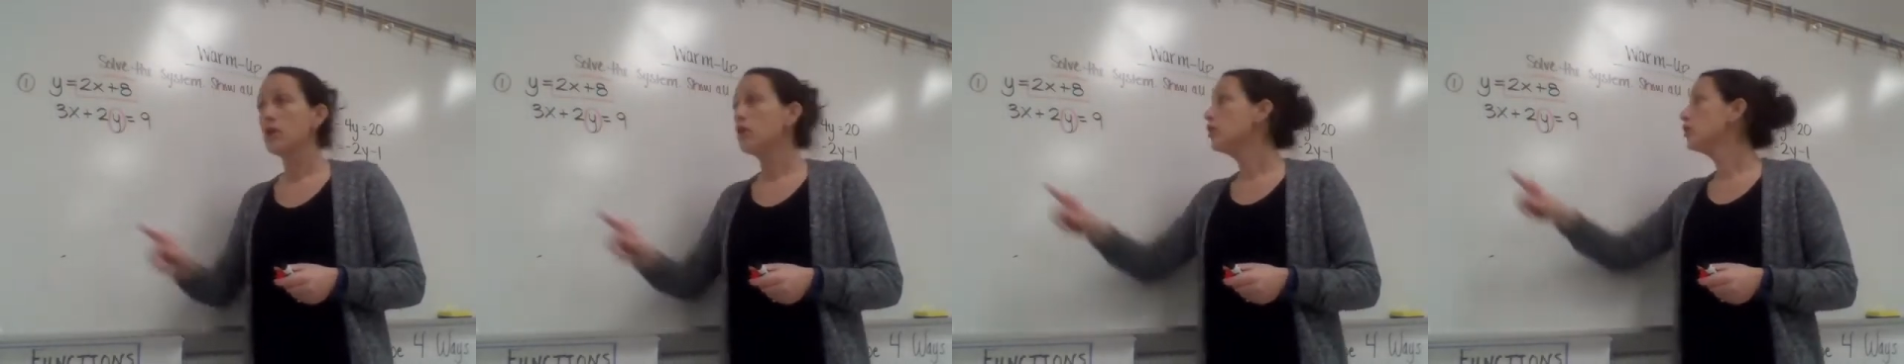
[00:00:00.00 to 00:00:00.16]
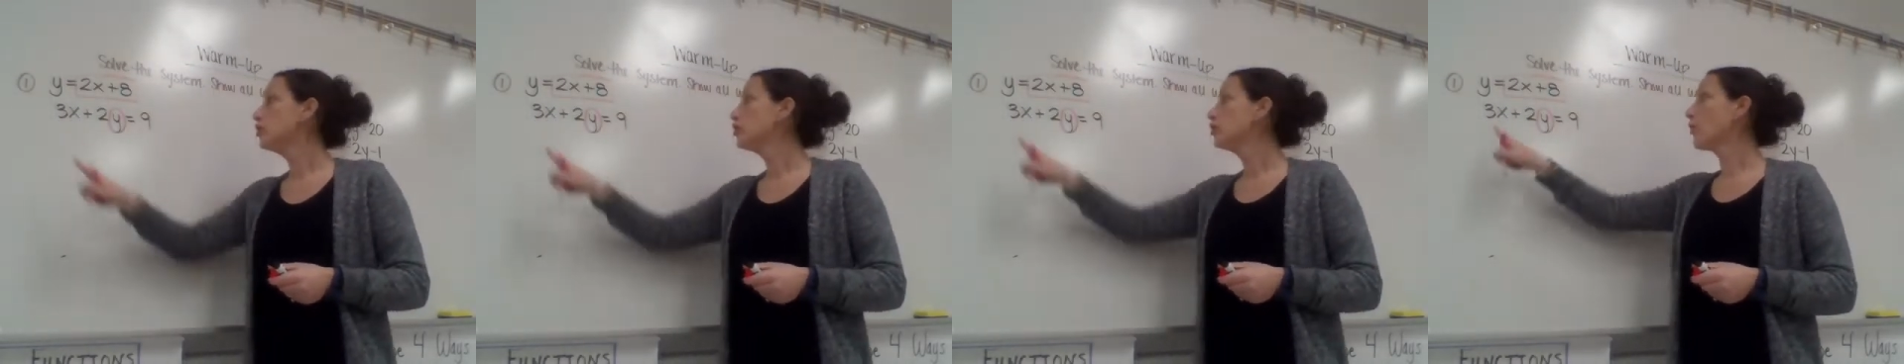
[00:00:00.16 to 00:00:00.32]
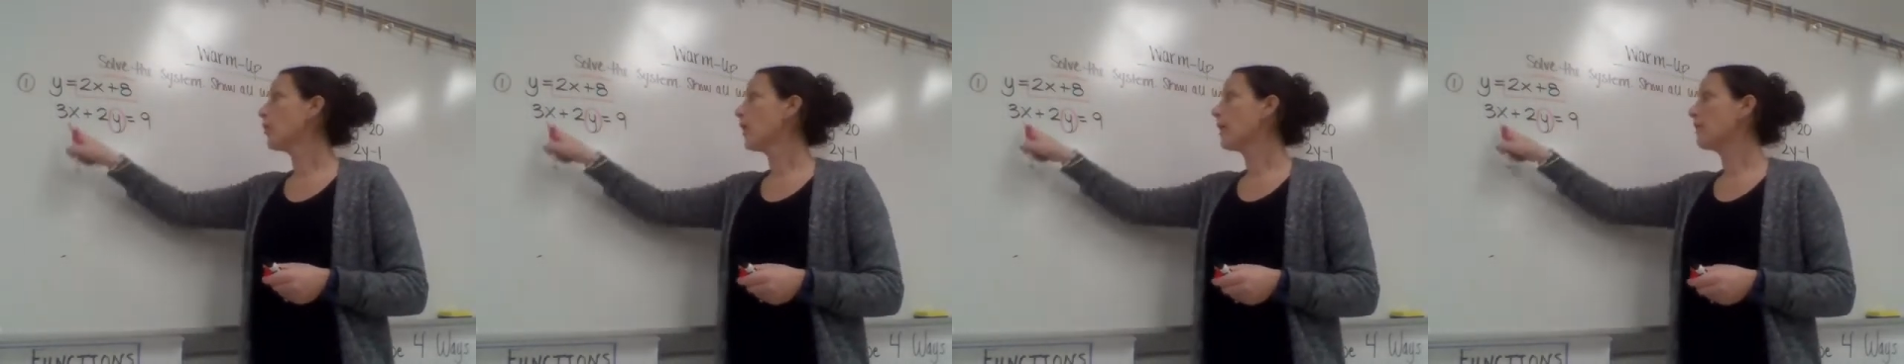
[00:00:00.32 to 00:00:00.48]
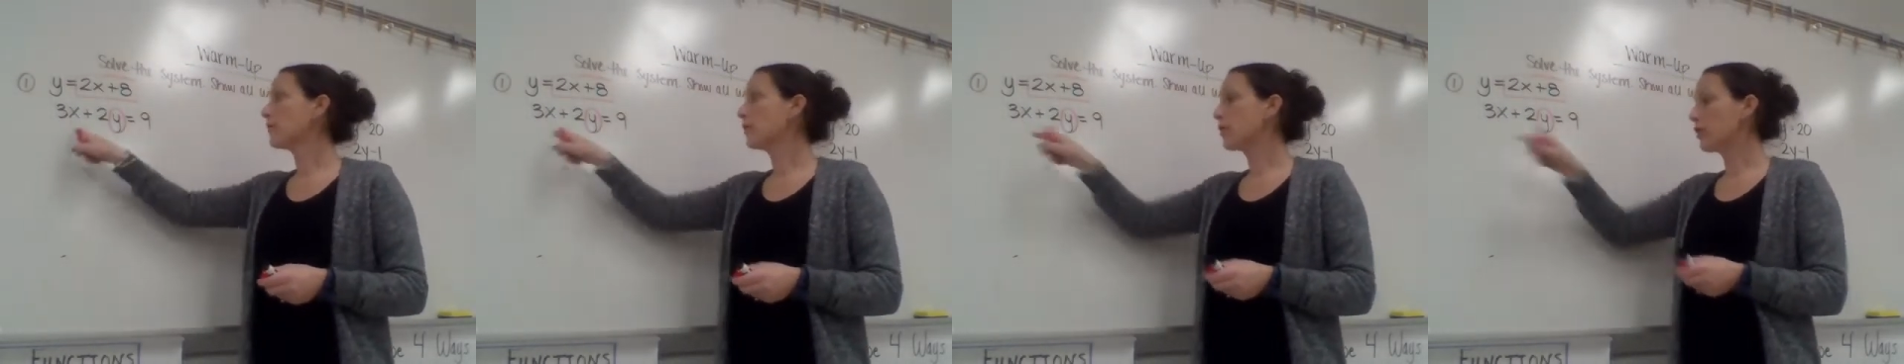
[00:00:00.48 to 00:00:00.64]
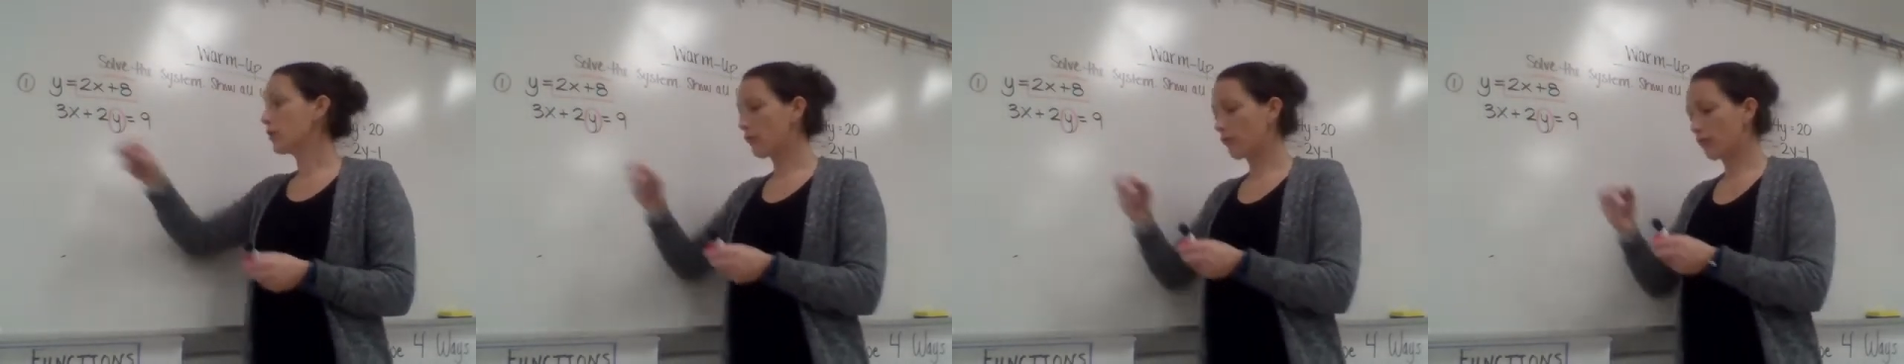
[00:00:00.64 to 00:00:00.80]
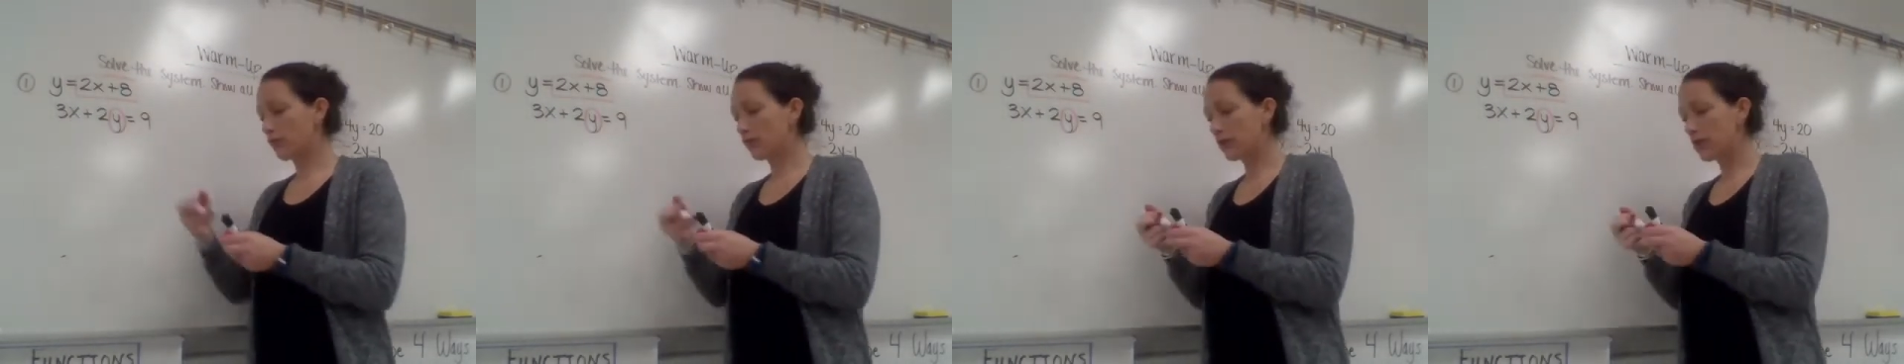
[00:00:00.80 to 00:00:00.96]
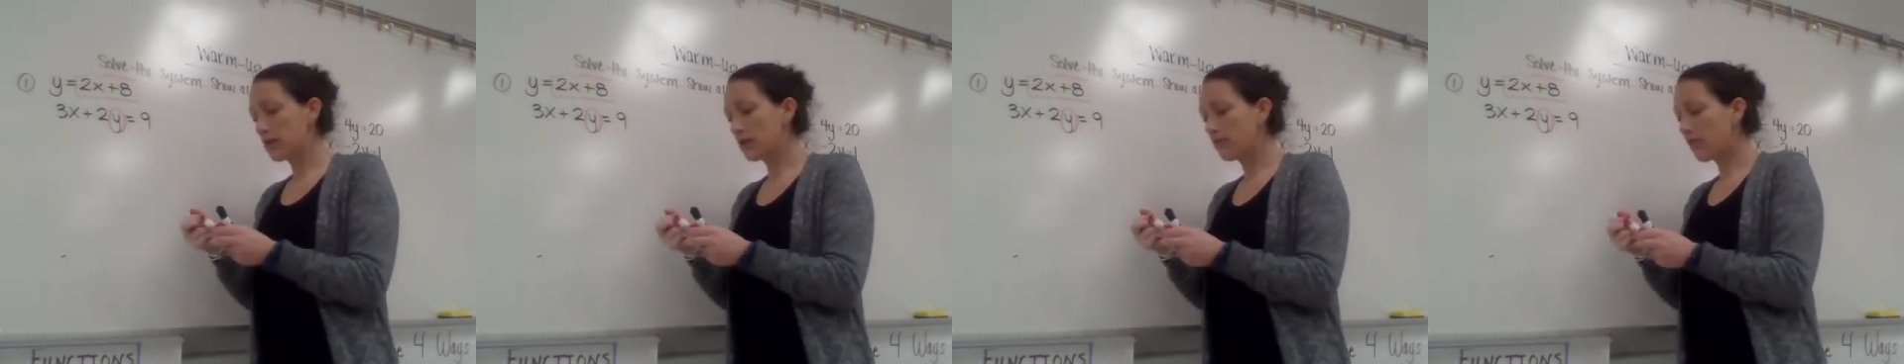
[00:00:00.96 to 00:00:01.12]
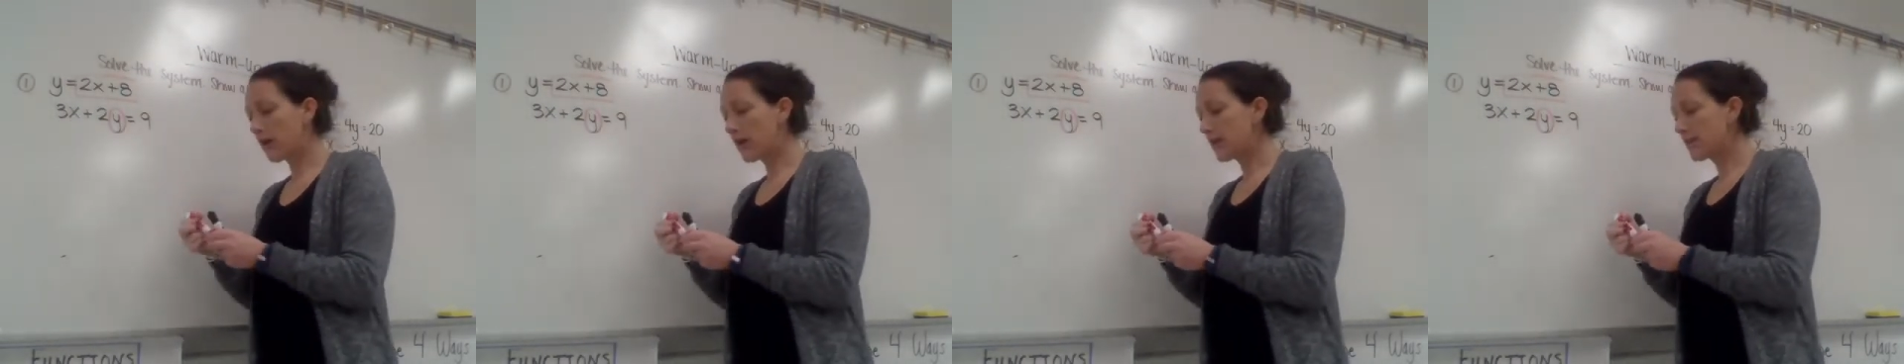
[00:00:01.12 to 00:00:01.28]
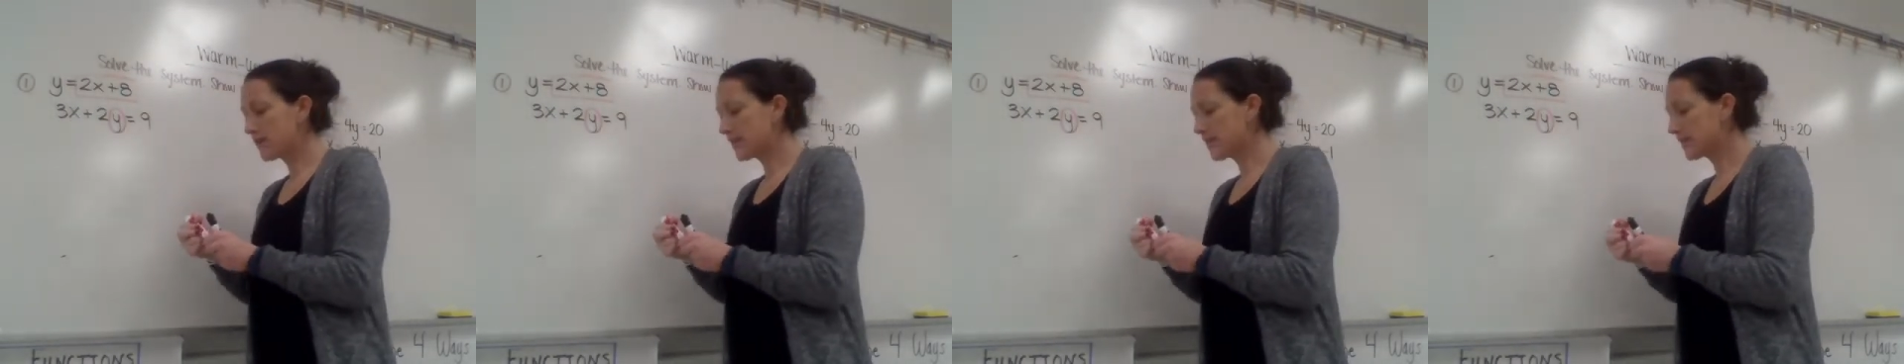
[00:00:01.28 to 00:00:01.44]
So I'm going to rewrite